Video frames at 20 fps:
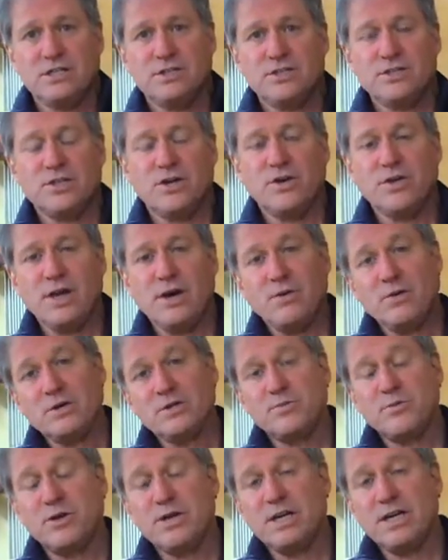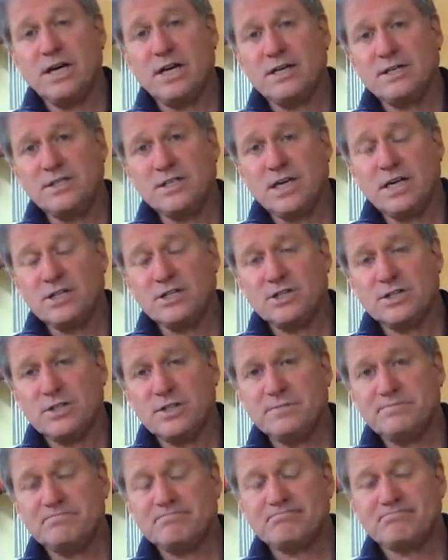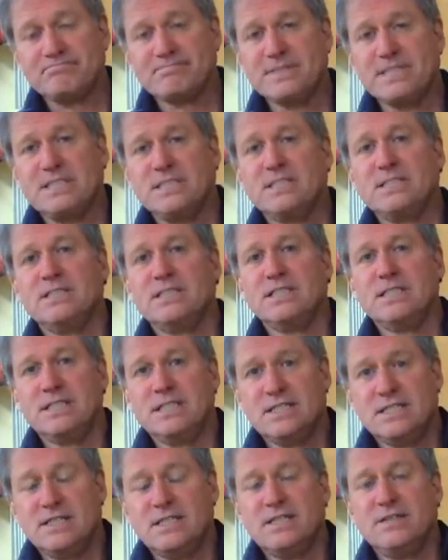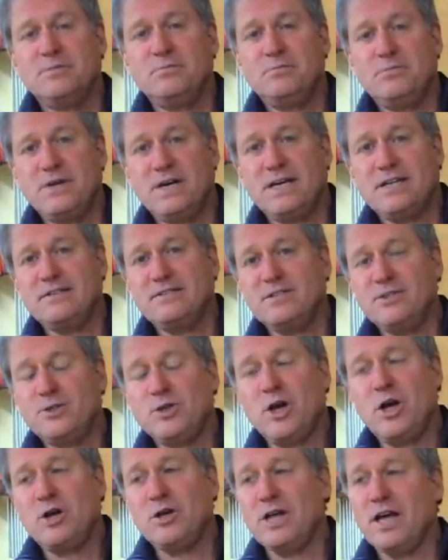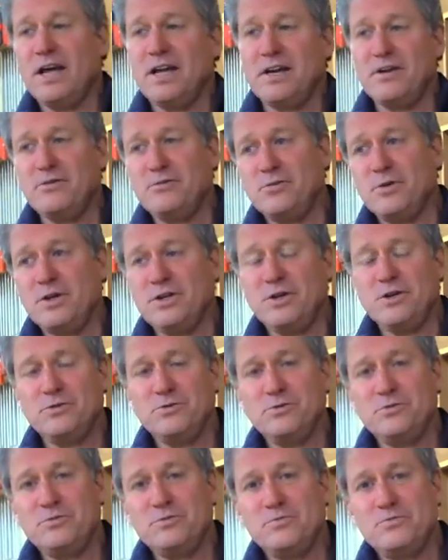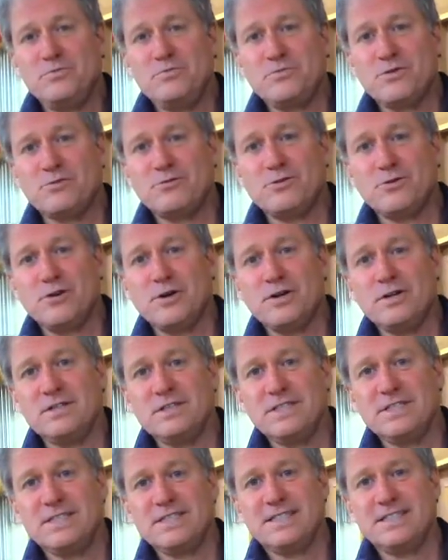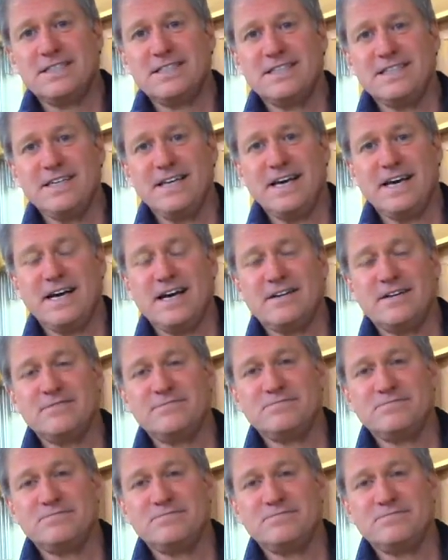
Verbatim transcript: So that works pretty nice, actually. But it's all kind of what you prefer. What you like. Yeah.